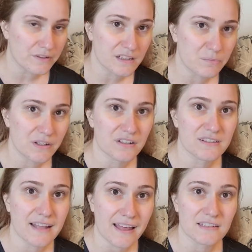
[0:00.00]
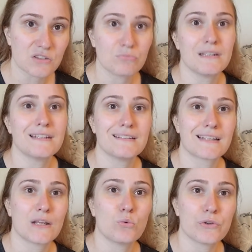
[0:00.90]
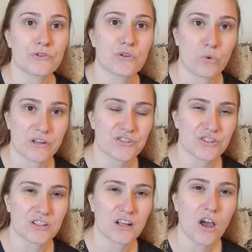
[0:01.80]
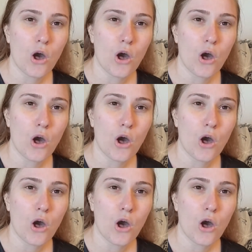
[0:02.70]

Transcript: these because that to me is a weird question.